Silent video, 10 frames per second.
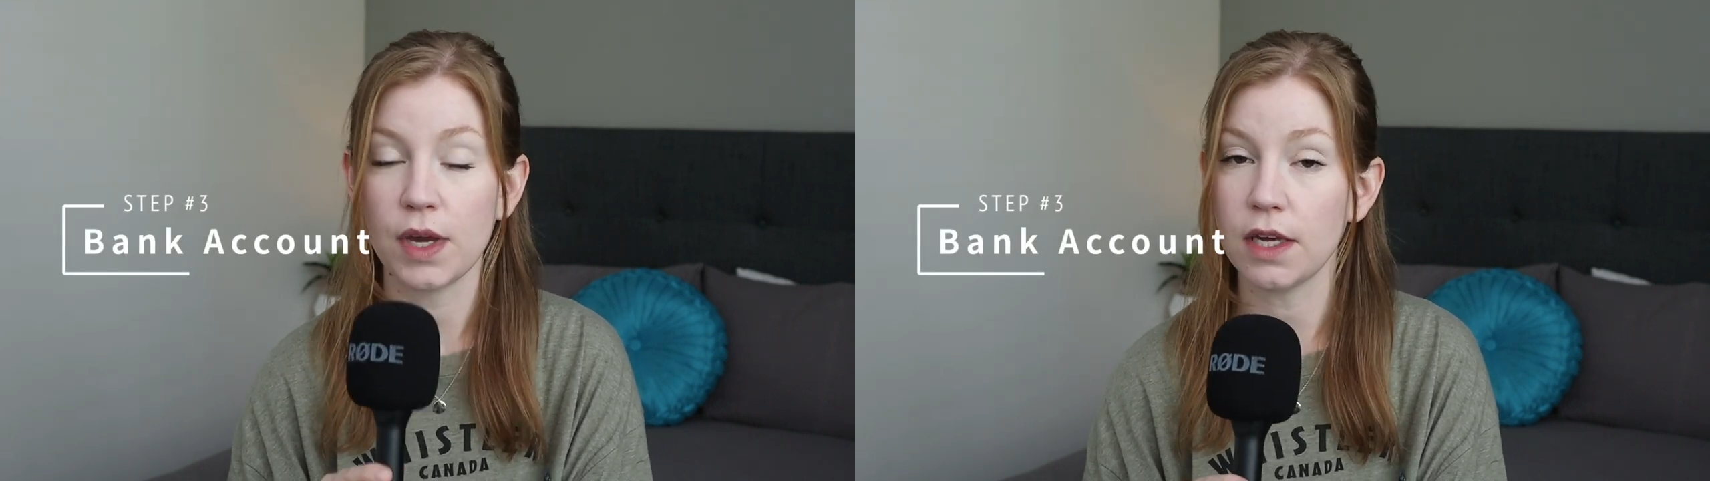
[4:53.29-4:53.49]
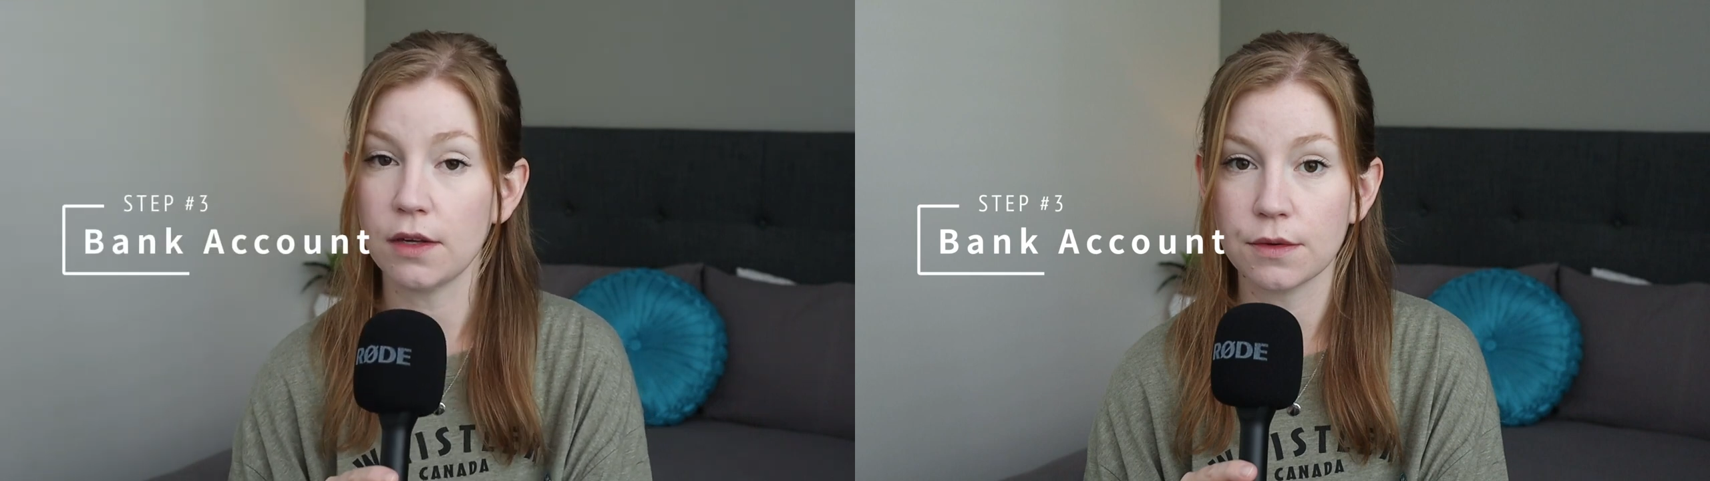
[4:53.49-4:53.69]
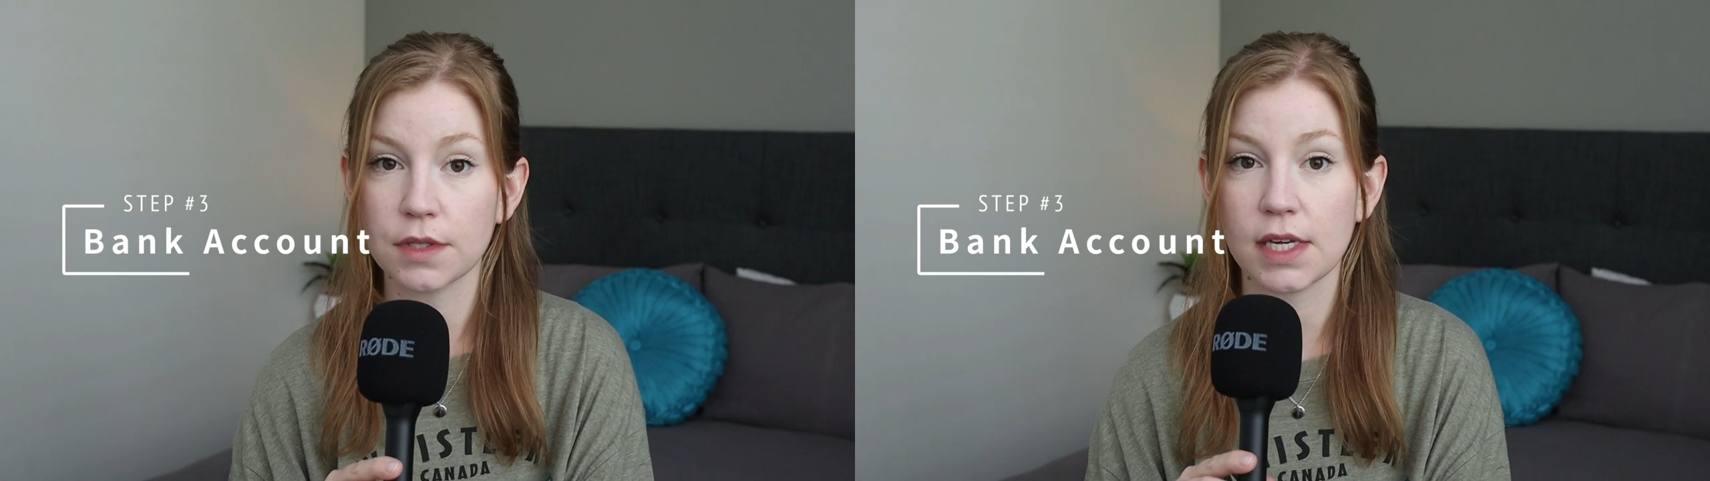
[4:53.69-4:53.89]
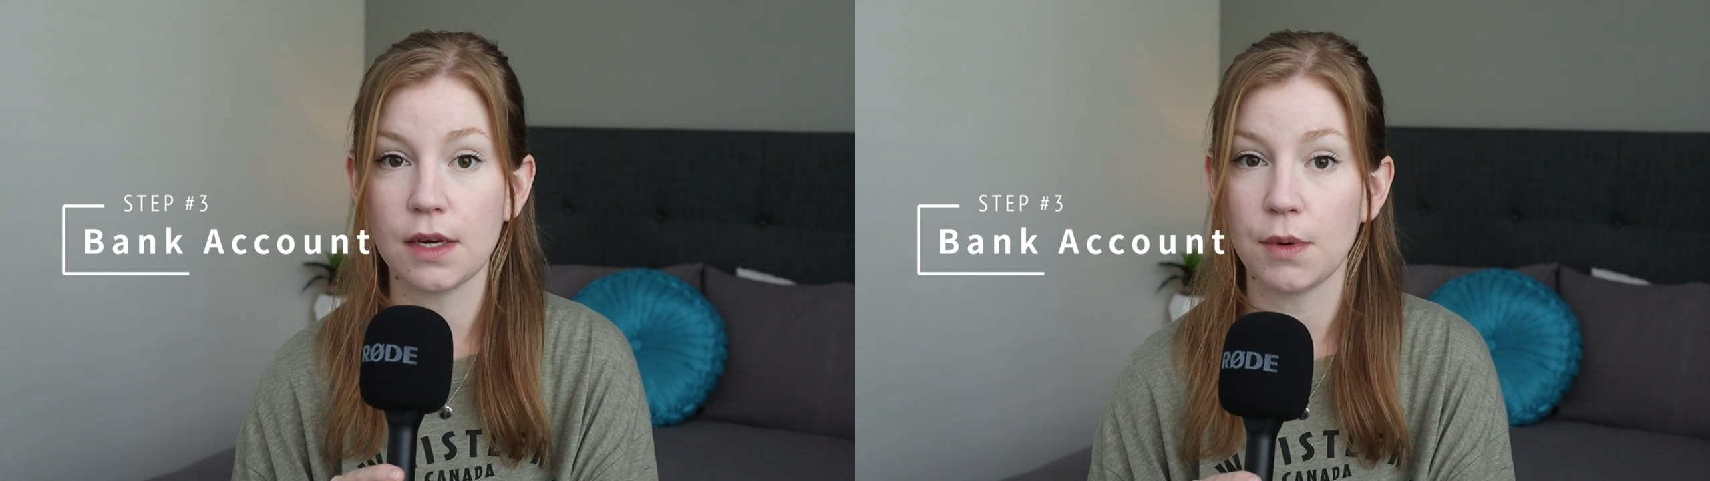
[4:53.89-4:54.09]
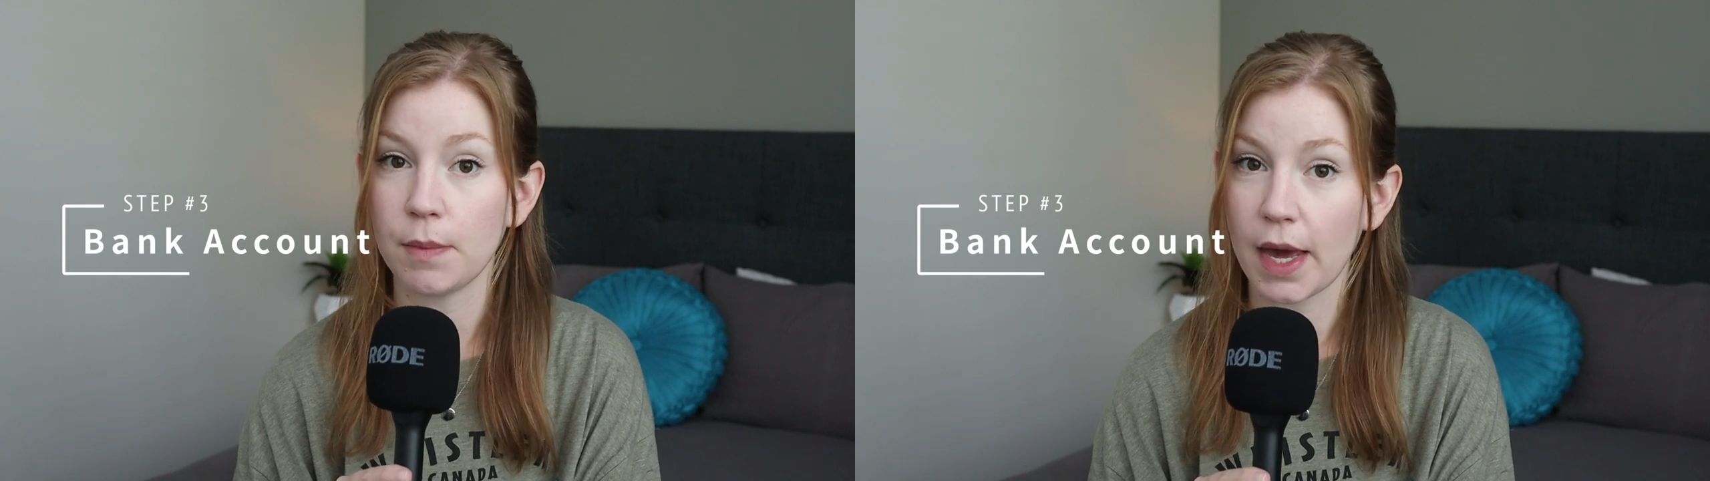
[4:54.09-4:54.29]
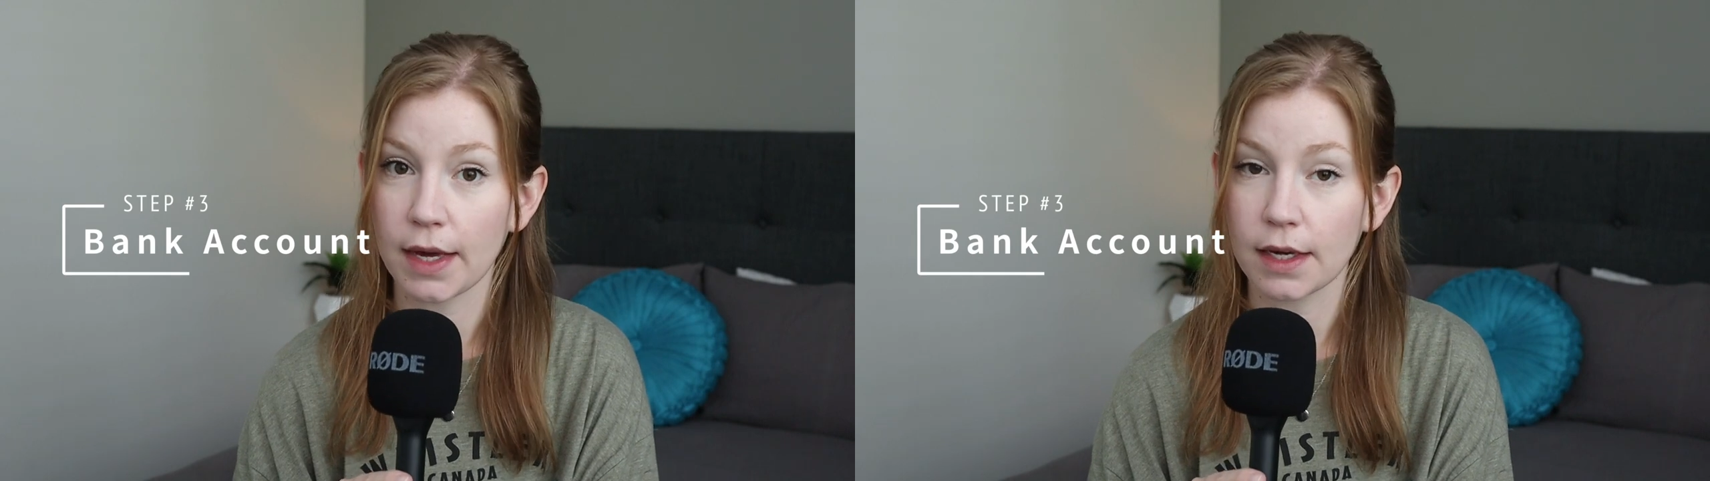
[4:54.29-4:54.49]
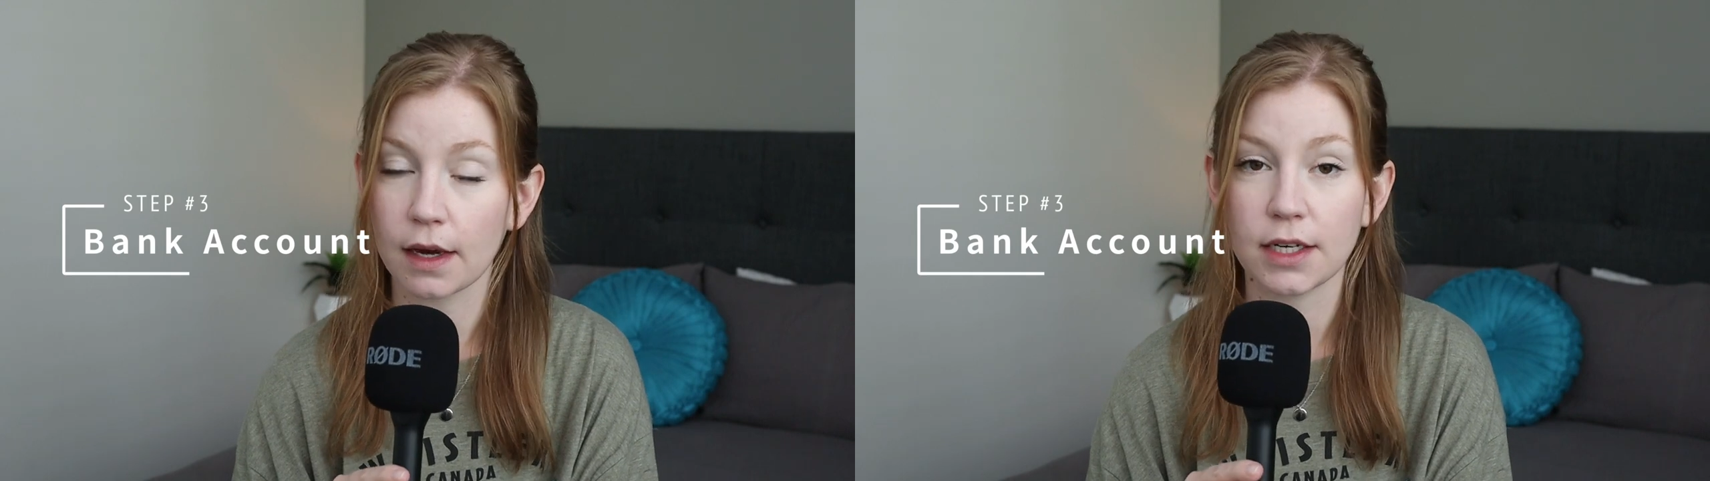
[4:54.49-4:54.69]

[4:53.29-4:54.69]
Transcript: We used Kiwibank.